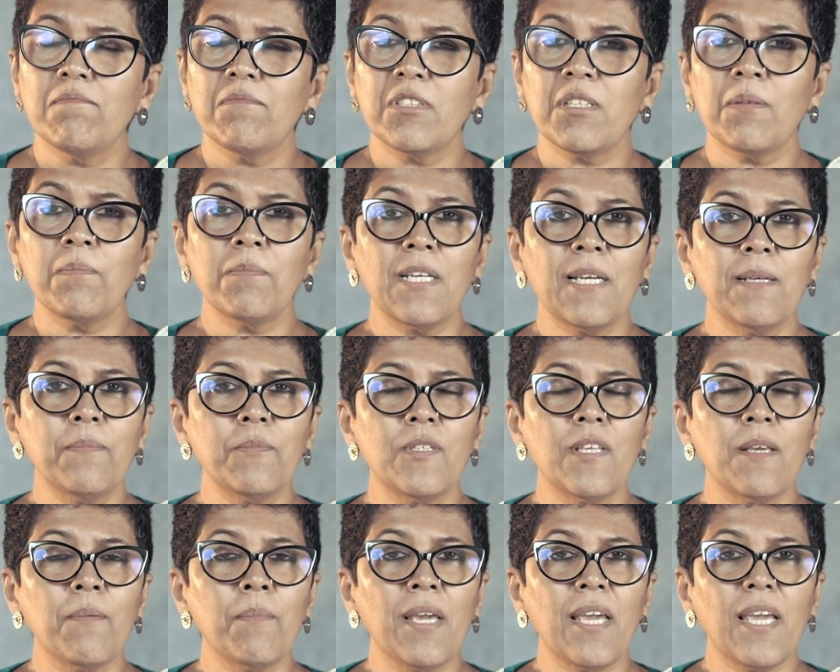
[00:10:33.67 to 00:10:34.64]
Sometimes
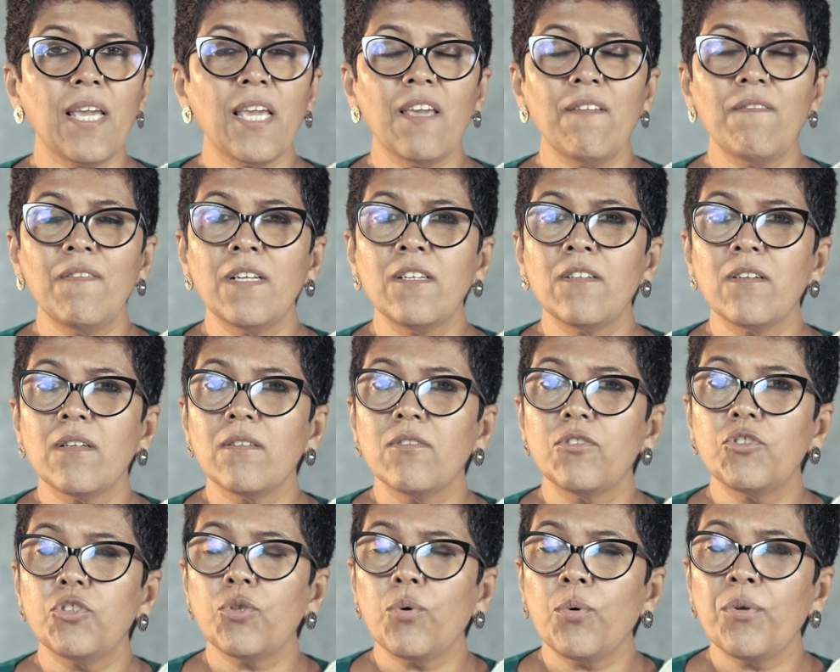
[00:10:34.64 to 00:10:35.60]
they may even
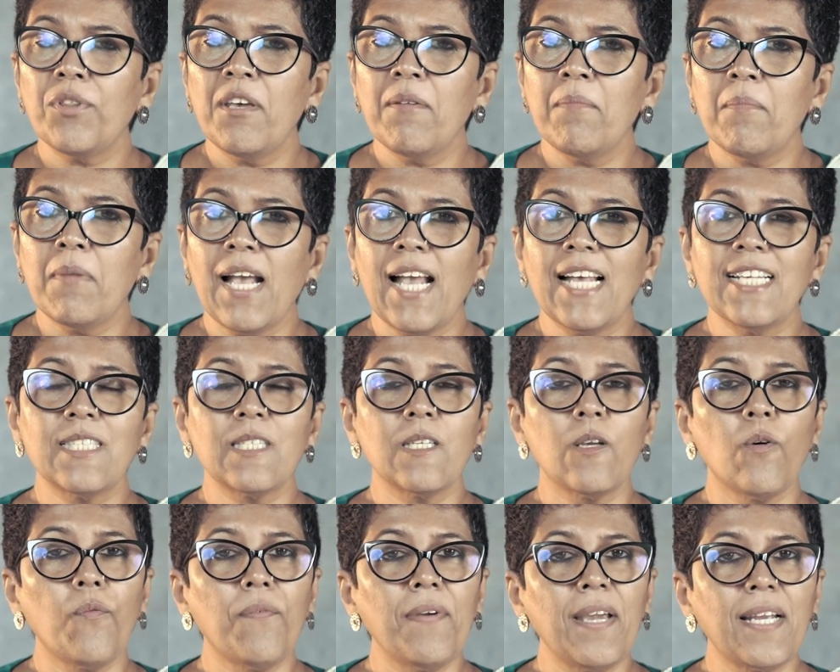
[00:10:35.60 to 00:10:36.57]
show them as
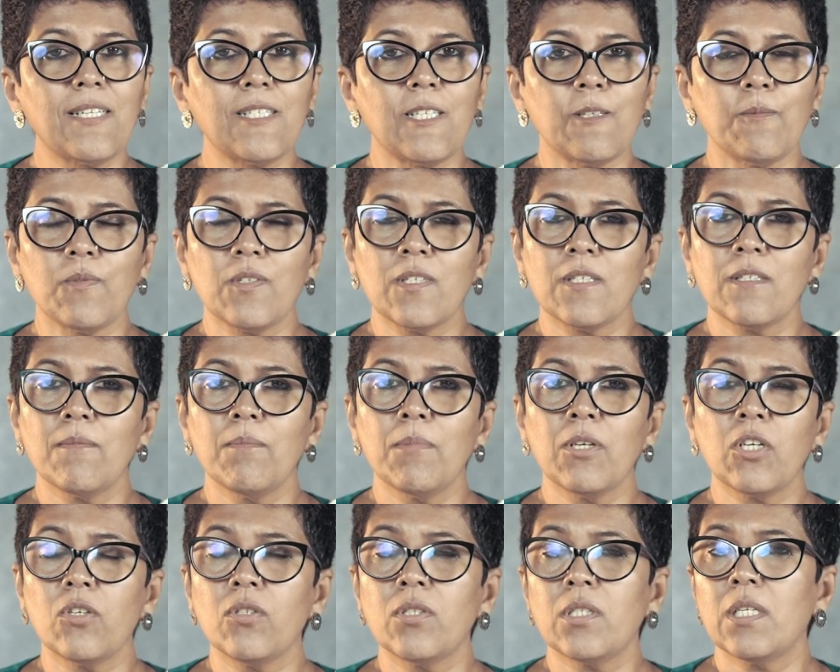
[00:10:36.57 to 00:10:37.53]
victims
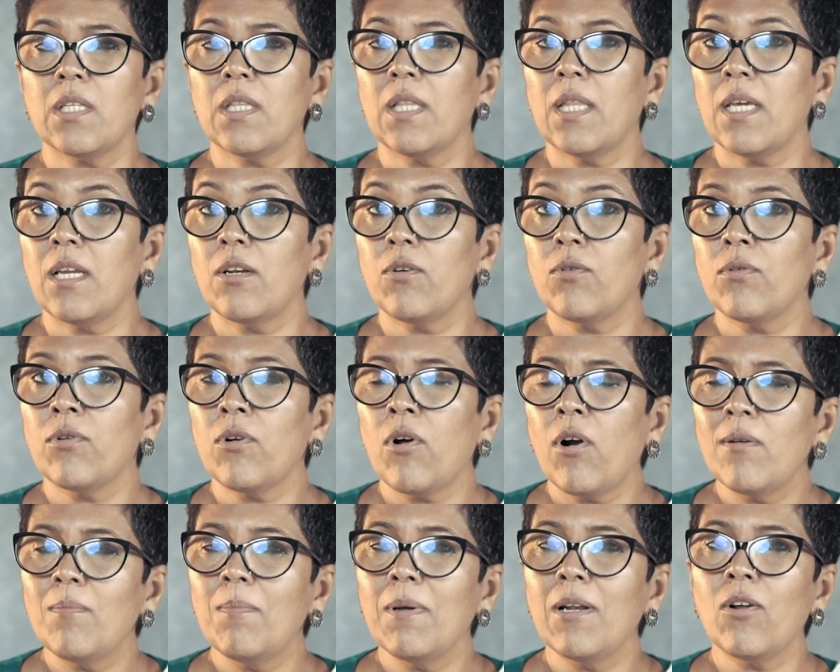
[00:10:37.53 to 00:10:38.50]
because they do
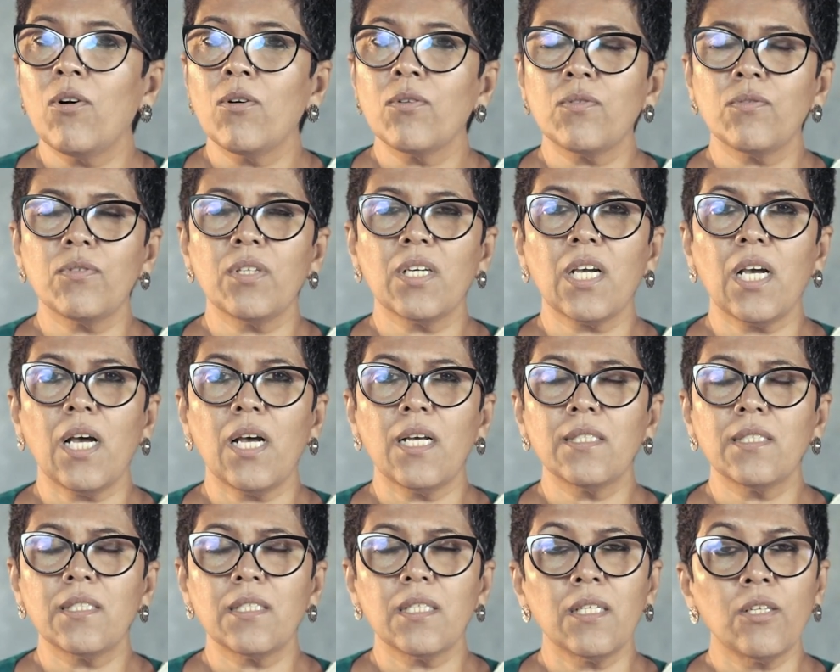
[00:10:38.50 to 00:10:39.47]
not belong to the
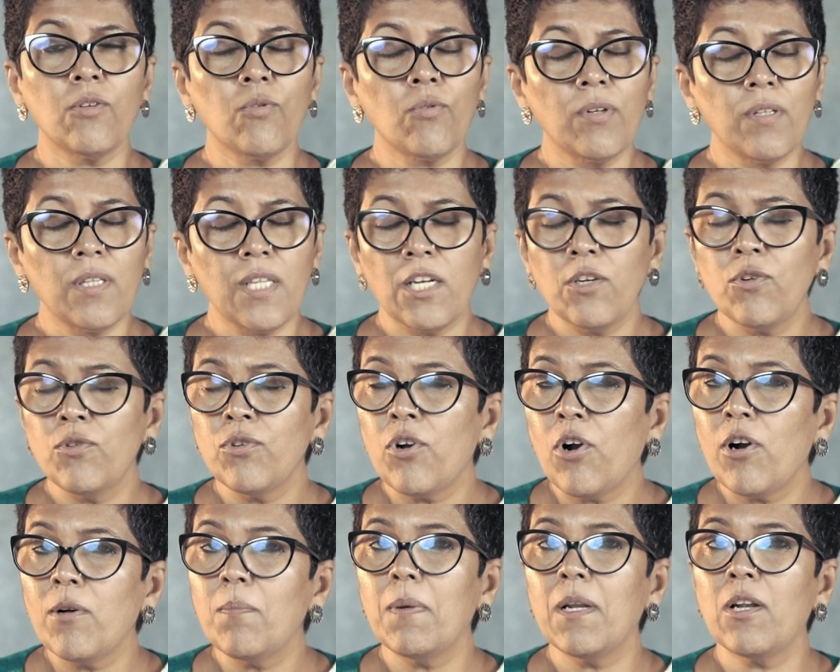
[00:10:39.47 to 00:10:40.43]
caste, they do
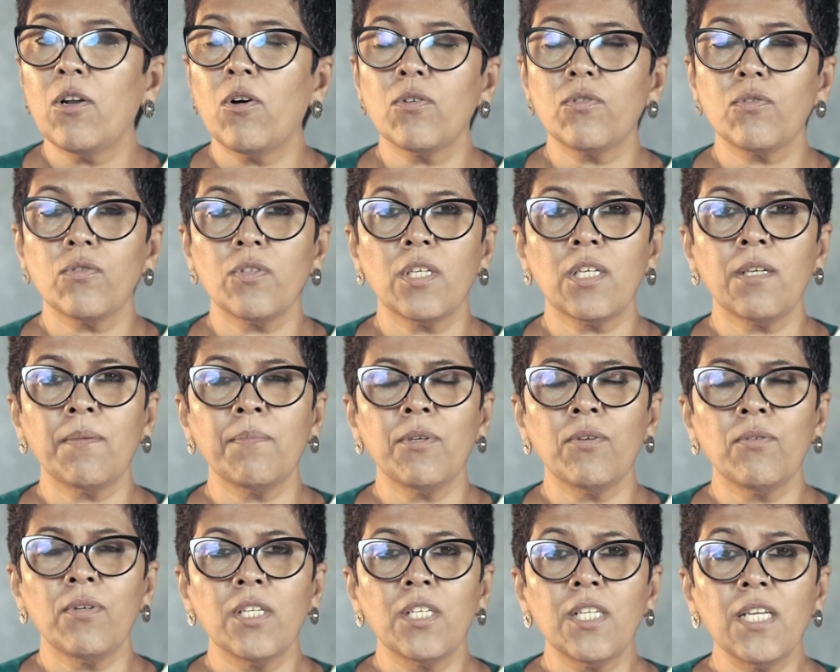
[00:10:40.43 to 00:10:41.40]
not belong to the
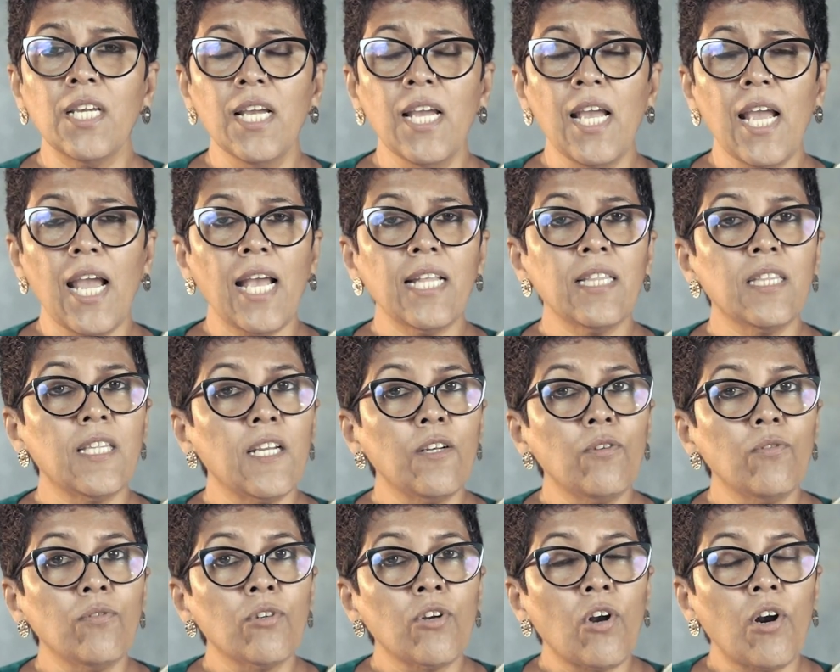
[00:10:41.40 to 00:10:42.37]
community, and they
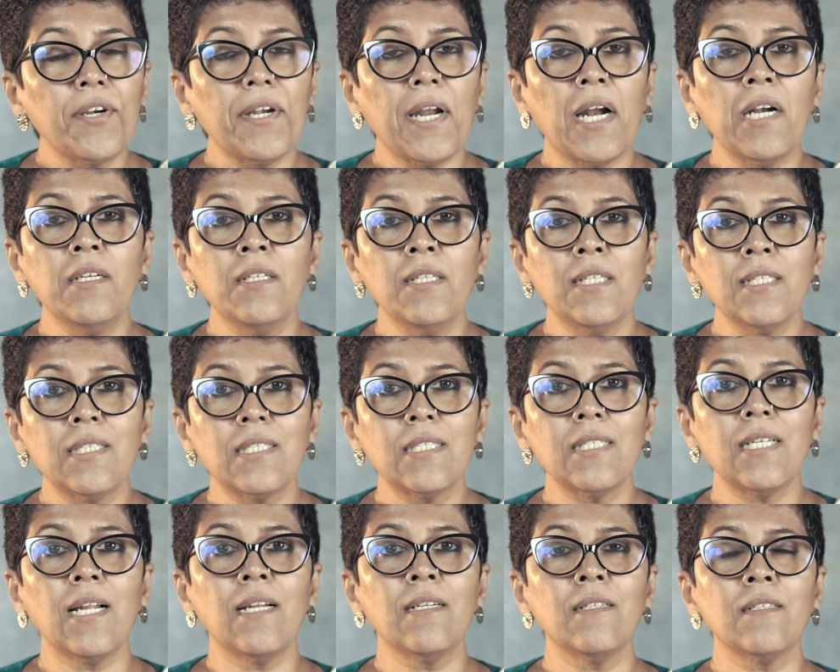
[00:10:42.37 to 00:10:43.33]
do not
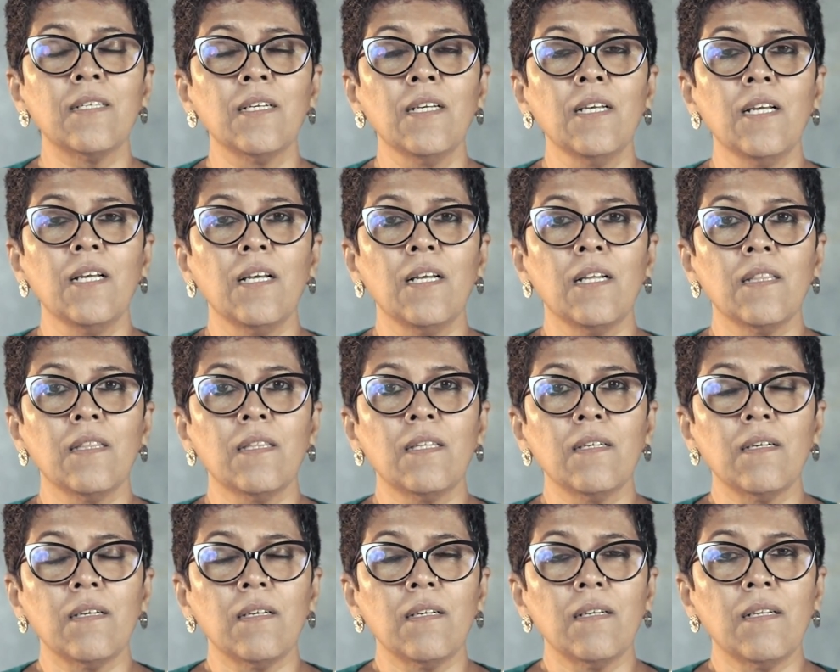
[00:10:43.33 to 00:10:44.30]
understand
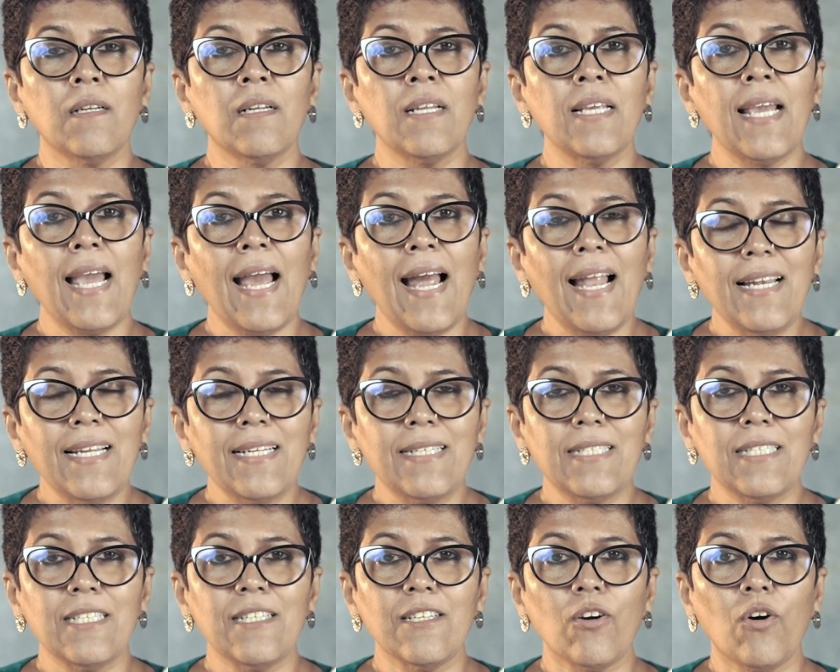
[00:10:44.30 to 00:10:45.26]
the
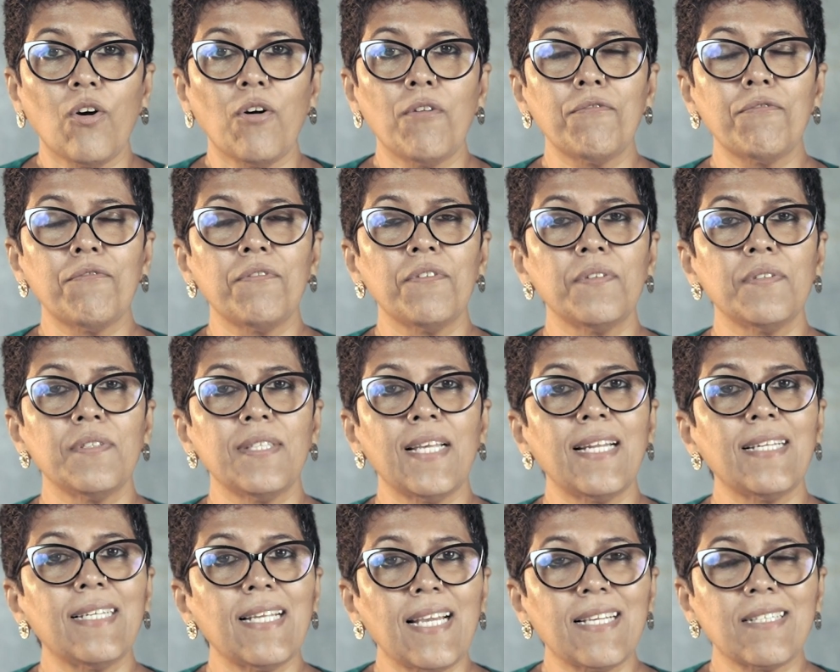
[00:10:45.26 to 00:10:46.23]
reality of
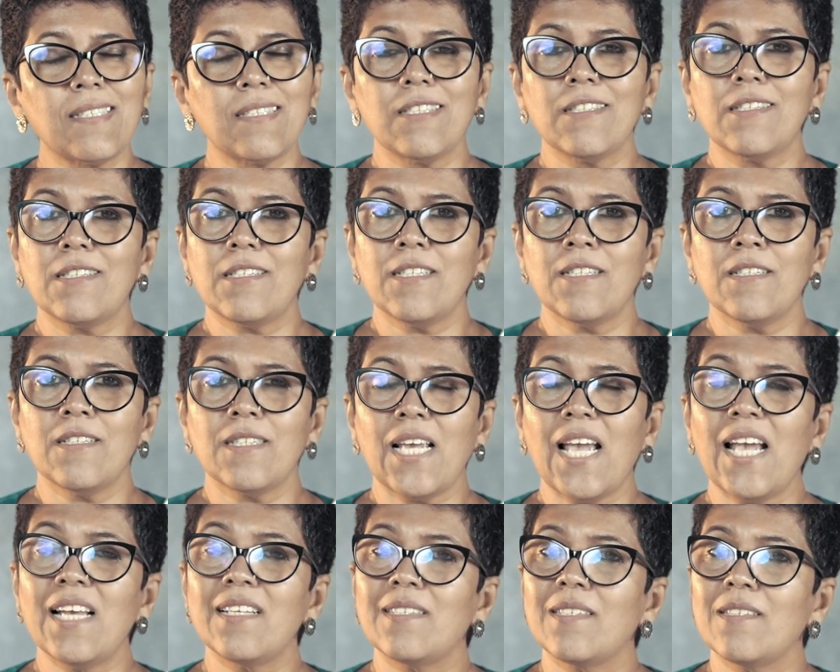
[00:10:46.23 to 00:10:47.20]
that existence
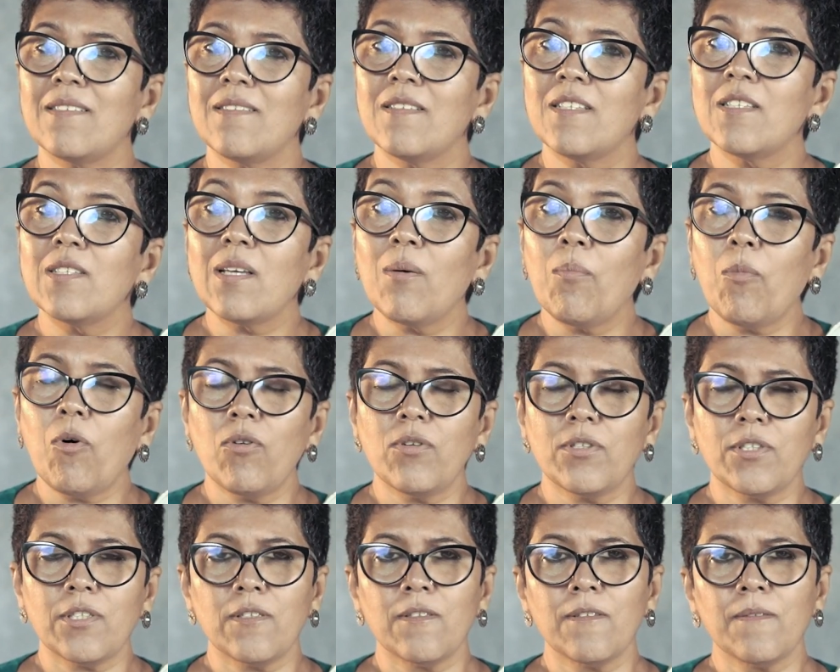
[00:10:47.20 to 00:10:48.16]
as the
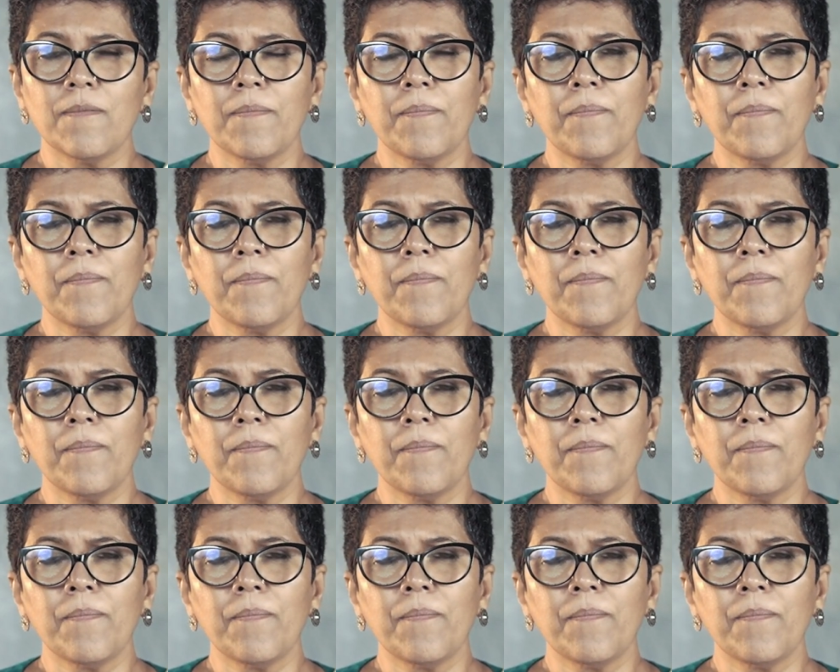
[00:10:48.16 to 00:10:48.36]
subaltern.